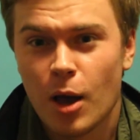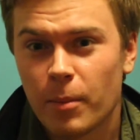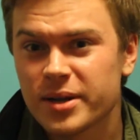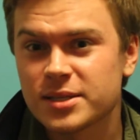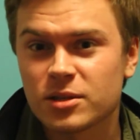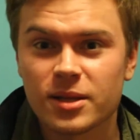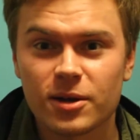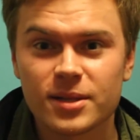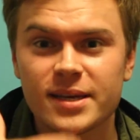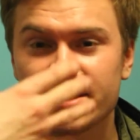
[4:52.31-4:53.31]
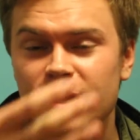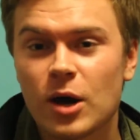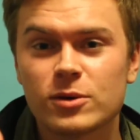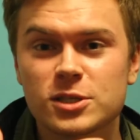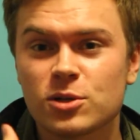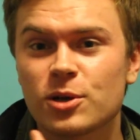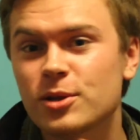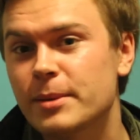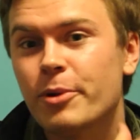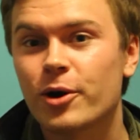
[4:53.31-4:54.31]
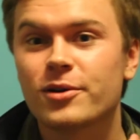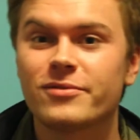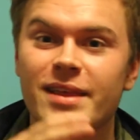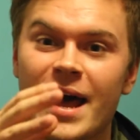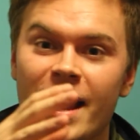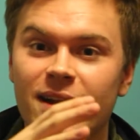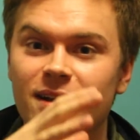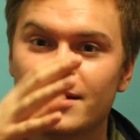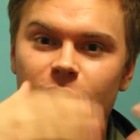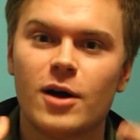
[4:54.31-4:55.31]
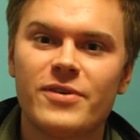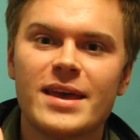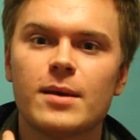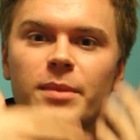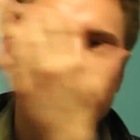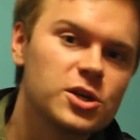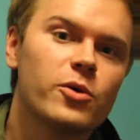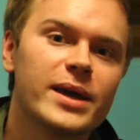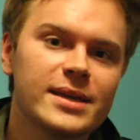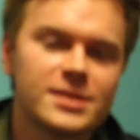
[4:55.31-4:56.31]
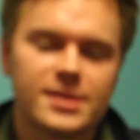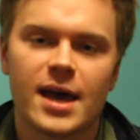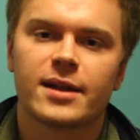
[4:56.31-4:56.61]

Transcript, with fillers: But it's clearly, you know, it's clearly a part of that, of him that's going into that.